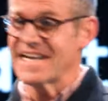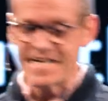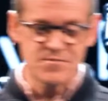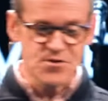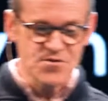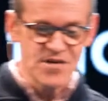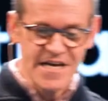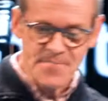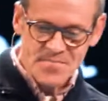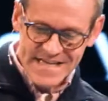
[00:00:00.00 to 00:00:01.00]
enter
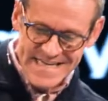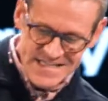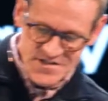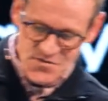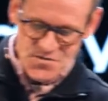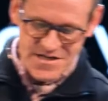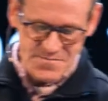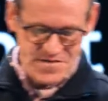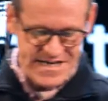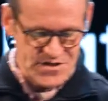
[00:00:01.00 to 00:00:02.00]
into
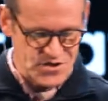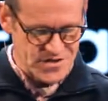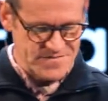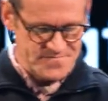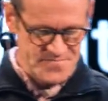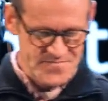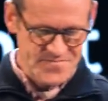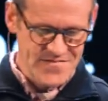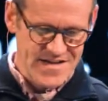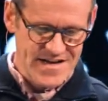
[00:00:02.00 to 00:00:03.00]
temptation."
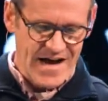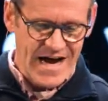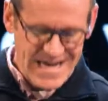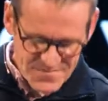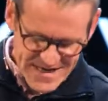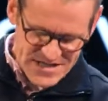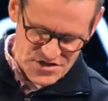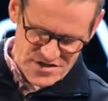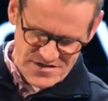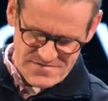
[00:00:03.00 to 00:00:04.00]
I
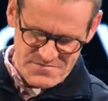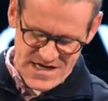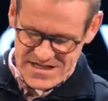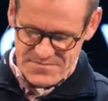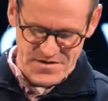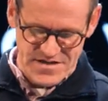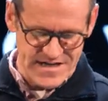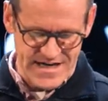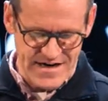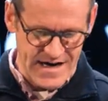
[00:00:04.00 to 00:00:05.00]
imagine, mainly because
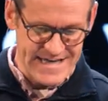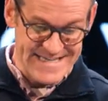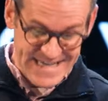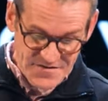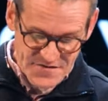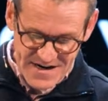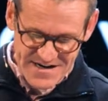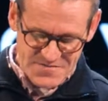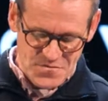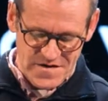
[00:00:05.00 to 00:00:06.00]
I
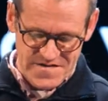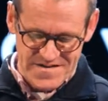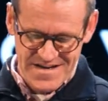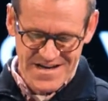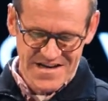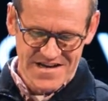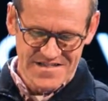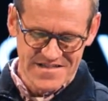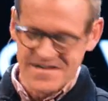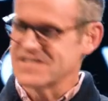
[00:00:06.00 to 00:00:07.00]
identify with
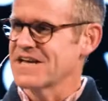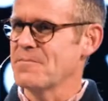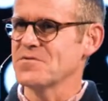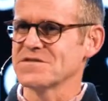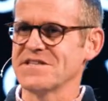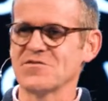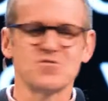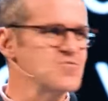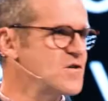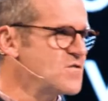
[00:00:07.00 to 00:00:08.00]
the disciples and their
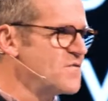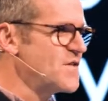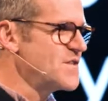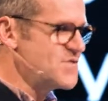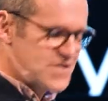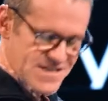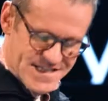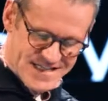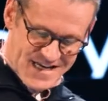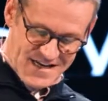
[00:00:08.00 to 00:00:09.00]
struggle to follow
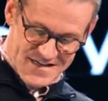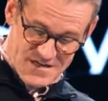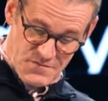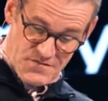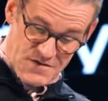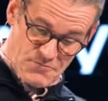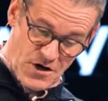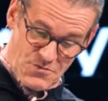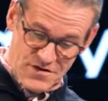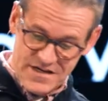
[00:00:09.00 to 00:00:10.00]
Jesus, that some of them
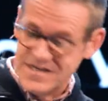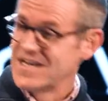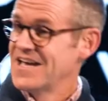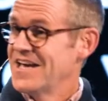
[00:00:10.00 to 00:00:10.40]
probably,